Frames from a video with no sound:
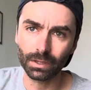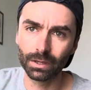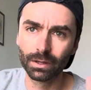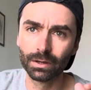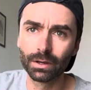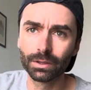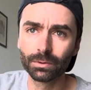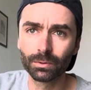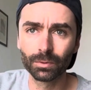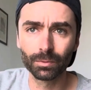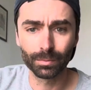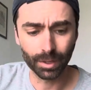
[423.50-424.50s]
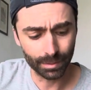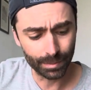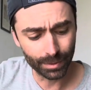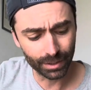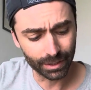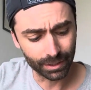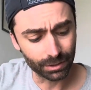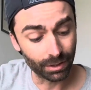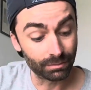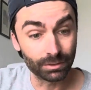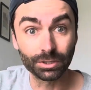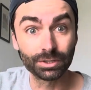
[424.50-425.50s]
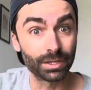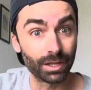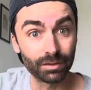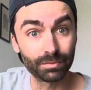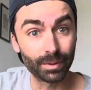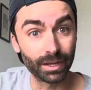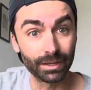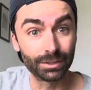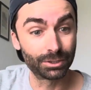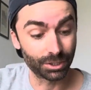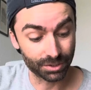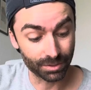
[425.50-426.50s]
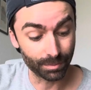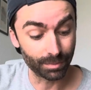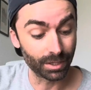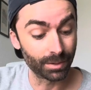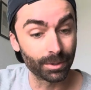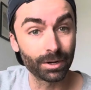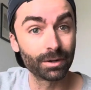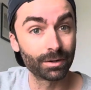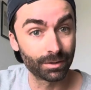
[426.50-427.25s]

another one would maybe be like Love Yourself by Justin Bieber.